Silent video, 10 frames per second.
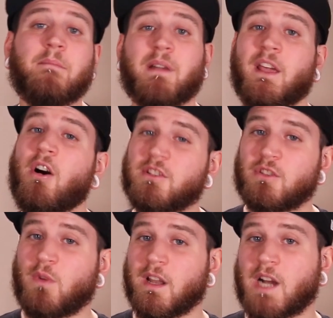but I
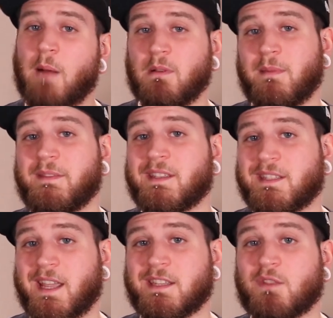also want to complement
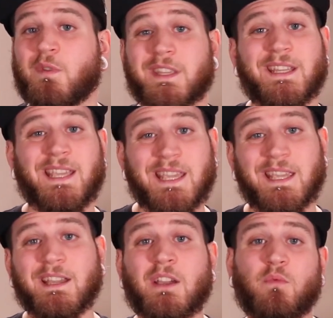this case with an
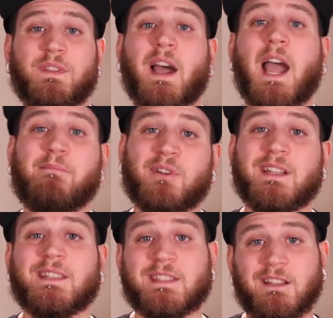E with the
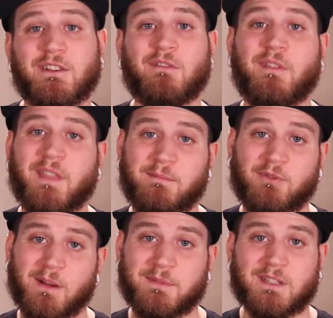Hyperkin silicone
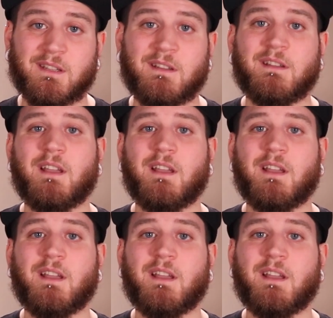thumb grips.